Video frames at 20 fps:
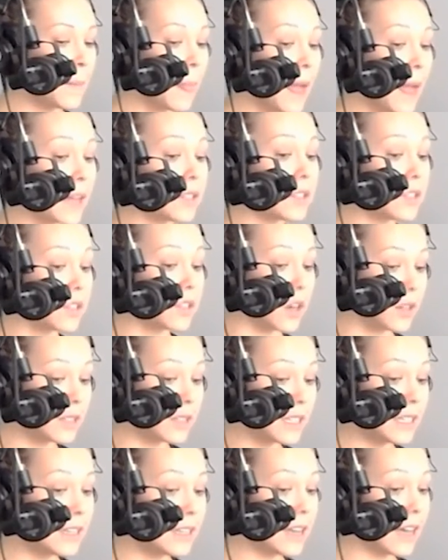I
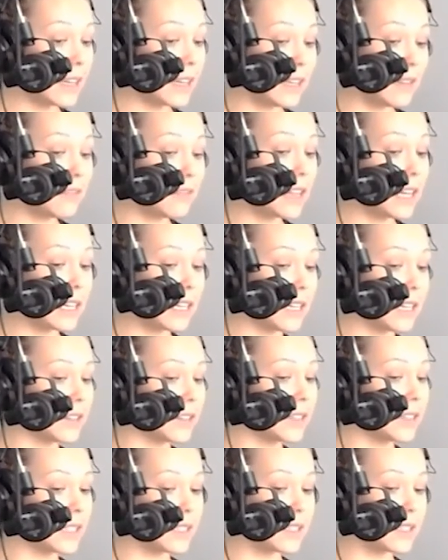started naively
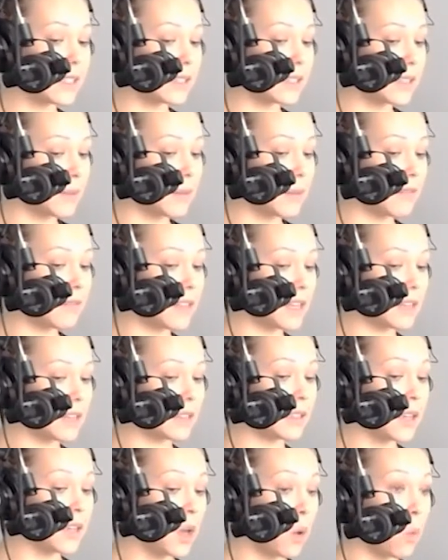adhering to some of
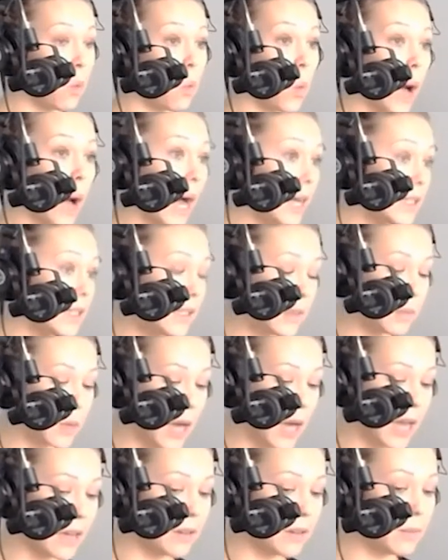these
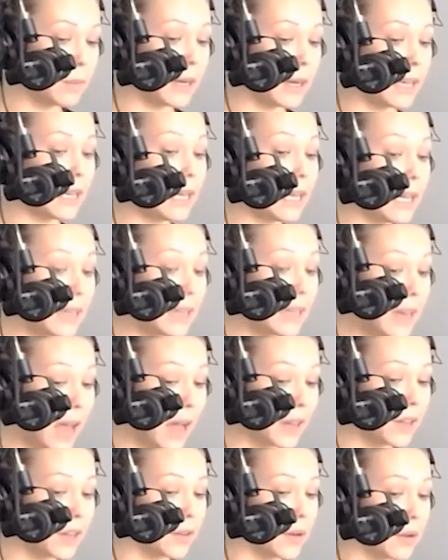widespread but
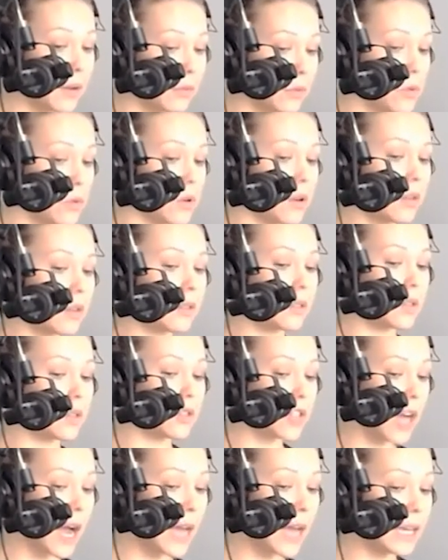inaccurate rules to
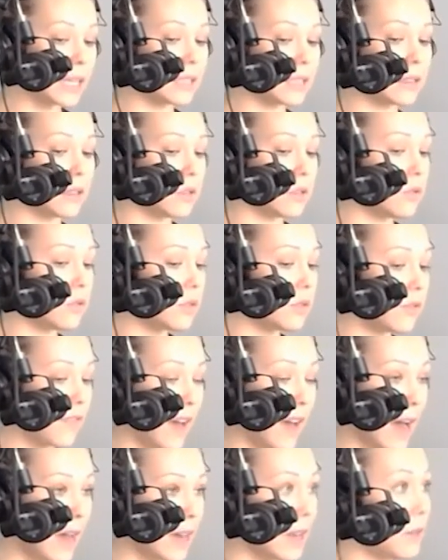try and lose
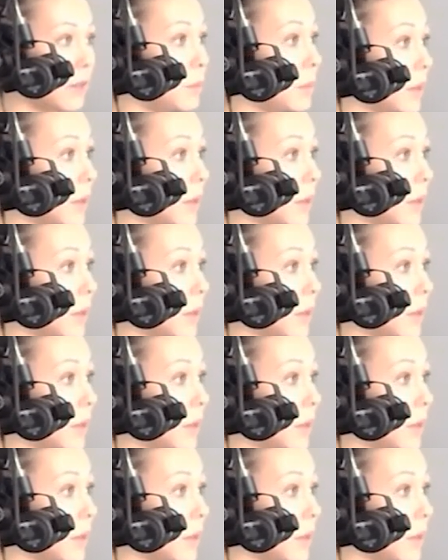fat and